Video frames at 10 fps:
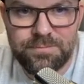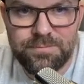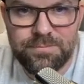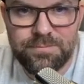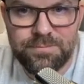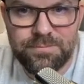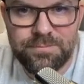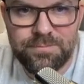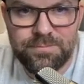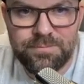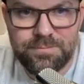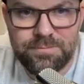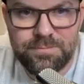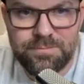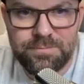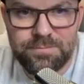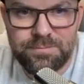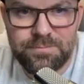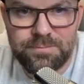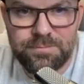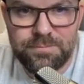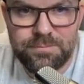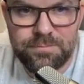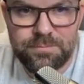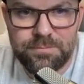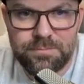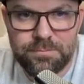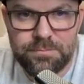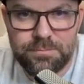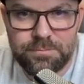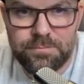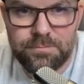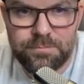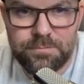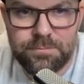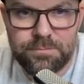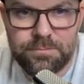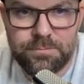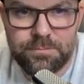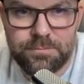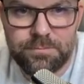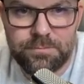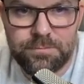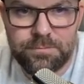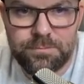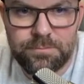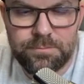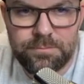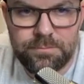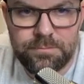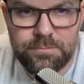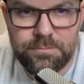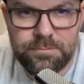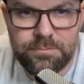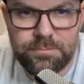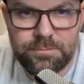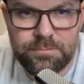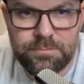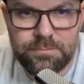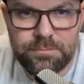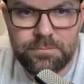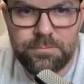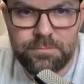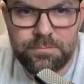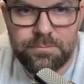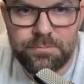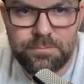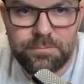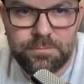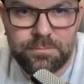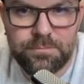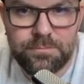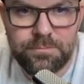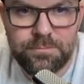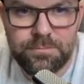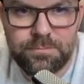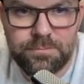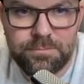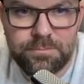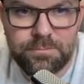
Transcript: [no speech]